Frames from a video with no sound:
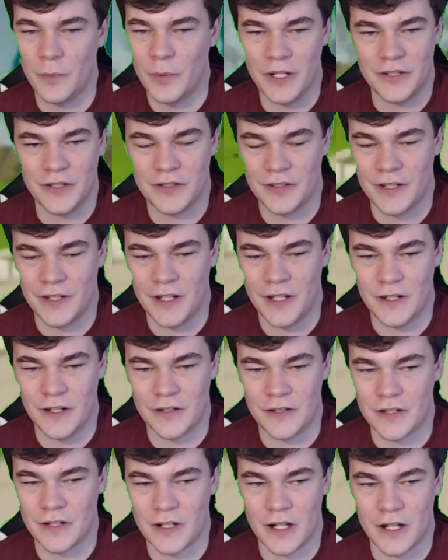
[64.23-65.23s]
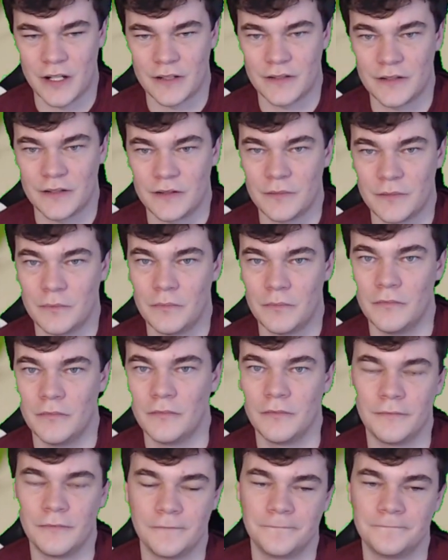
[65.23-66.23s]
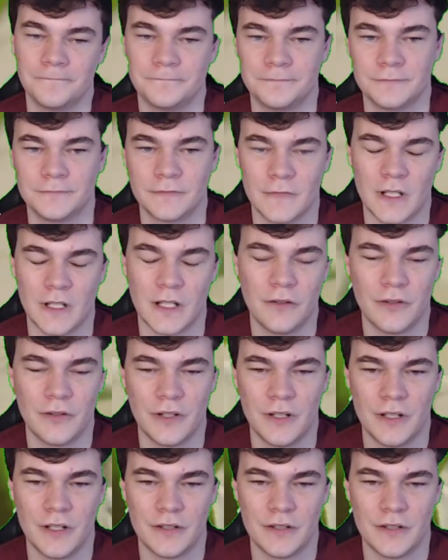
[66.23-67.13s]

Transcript: just hitting shots. I know the Nets are